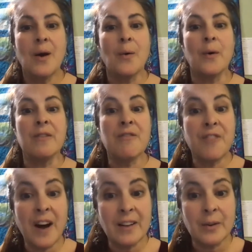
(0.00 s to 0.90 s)
when
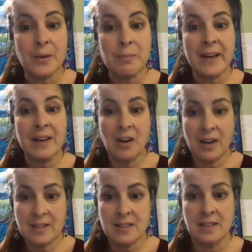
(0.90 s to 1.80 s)
followed by
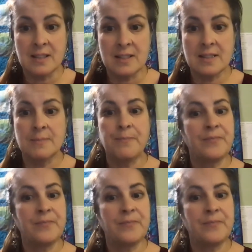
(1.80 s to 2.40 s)
consonants,